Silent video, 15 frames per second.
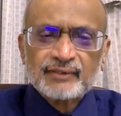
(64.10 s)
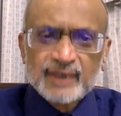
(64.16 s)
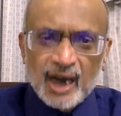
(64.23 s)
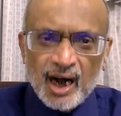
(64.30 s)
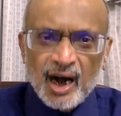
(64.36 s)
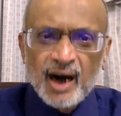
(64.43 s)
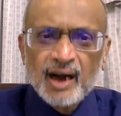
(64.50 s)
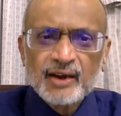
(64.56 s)
if the
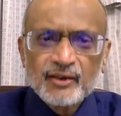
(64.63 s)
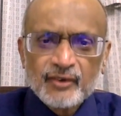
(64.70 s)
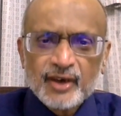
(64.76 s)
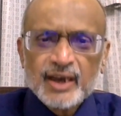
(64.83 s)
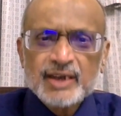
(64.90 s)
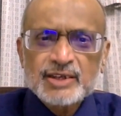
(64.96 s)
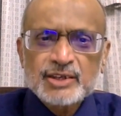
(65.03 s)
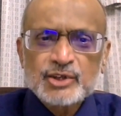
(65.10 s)
Han
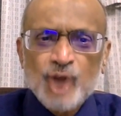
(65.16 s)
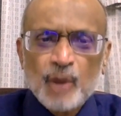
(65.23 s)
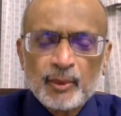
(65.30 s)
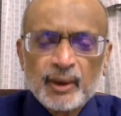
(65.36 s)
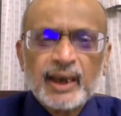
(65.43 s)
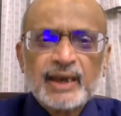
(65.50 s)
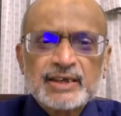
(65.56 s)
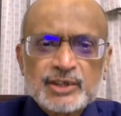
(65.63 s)
race
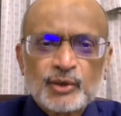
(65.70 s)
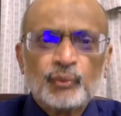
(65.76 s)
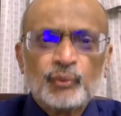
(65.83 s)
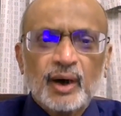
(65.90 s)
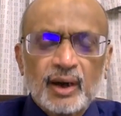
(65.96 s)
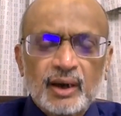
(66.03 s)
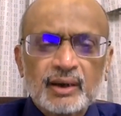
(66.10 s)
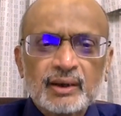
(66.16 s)
dominates the
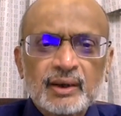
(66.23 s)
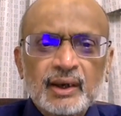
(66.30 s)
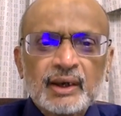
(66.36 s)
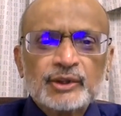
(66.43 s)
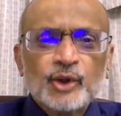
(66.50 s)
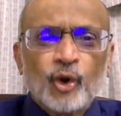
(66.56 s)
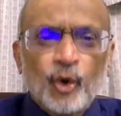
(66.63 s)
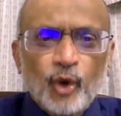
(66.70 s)

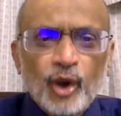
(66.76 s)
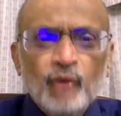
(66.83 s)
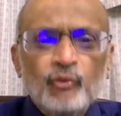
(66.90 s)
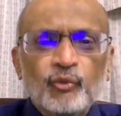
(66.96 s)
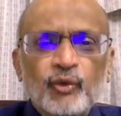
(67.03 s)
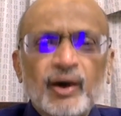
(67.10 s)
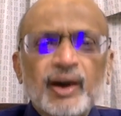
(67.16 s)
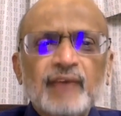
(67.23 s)
whole
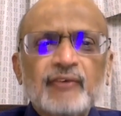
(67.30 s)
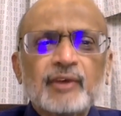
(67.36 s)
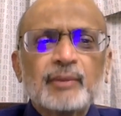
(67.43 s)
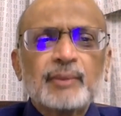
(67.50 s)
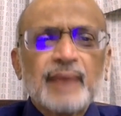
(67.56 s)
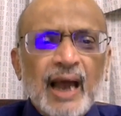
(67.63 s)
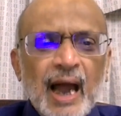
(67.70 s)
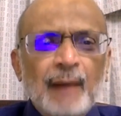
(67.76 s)
world will
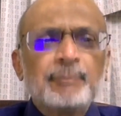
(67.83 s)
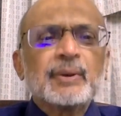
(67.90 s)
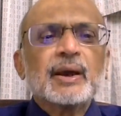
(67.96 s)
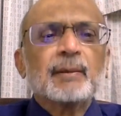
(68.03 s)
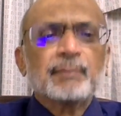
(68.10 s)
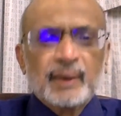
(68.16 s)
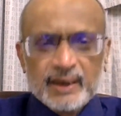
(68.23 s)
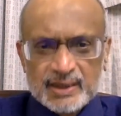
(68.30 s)
be a happier
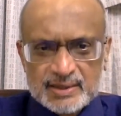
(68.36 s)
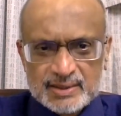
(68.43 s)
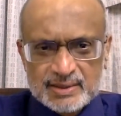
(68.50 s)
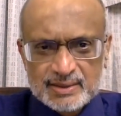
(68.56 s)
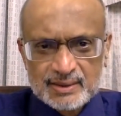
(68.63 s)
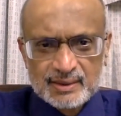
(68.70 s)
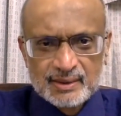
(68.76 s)
place.